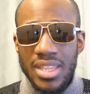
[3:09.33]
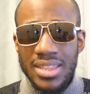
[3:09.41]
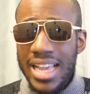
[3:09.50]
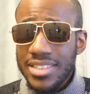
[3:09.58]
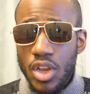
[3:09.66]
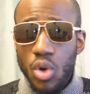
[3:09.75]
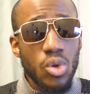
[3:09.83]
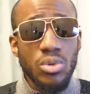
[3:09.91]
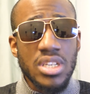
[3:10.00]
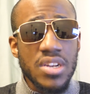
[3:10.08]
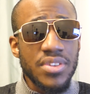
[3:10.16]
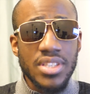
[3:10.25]
That's a
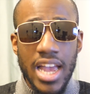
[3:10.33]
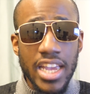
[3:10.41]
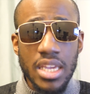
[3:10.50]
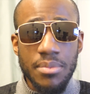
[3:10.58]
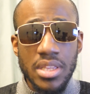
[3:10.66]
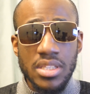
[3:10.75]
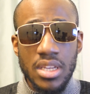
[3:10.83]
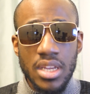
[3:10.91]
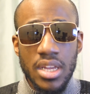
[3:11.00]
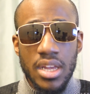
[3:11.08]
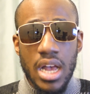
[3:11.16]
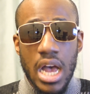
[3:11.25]
whole different argument
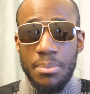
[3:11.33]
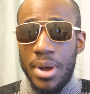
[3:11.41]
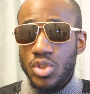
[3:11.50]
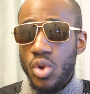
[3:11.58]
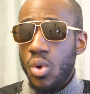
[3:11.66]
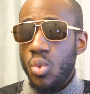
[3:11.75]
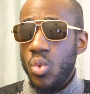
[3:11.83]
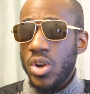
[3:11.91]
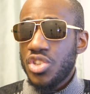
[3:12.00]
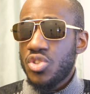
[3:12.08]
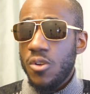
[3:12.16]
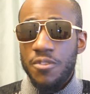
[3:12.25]
about, oh,
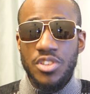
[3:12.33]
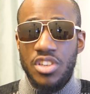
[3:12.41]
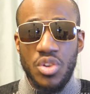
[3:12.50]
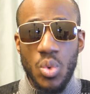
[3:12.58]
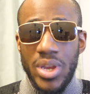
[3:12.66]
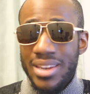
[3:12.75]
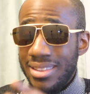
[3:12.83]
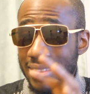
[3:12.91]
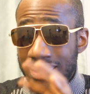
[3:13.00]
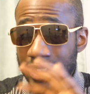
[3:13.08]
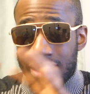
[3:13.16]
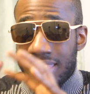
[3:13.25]
what trophies did you
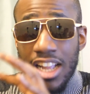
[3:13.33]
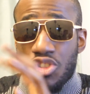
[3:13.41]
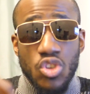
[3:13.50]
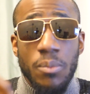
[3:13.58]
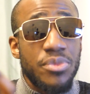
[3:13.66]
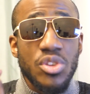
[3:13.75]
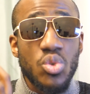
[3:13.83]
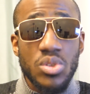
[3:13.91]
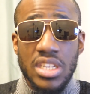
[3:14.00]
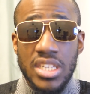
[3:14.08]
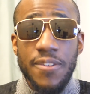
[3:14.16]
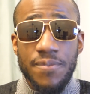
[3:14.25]
win? That's something
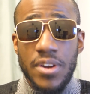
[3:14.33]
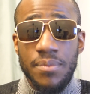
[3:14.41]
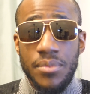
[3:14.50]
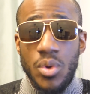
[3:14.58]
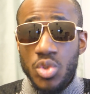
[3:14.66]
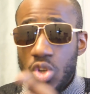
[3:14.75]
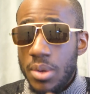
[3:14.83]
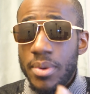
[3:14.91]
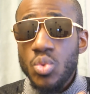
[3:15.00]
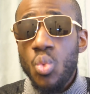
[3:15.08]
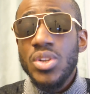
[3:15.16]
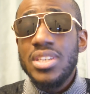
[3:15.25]
totally different. We're talking
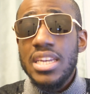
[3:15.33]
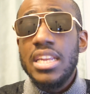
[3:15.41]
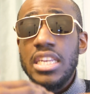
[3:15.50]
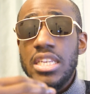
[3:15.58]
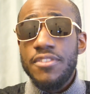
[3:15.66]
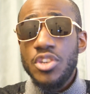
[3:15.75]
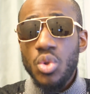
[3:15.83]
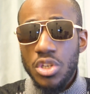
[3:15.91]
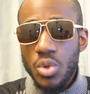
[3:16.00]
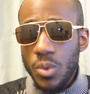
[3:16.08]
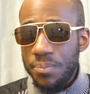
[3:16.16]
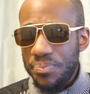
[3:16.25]
about what did an individual
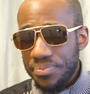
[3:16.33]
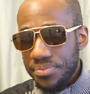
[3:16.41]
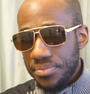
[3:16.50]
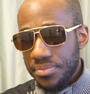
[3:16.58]
do.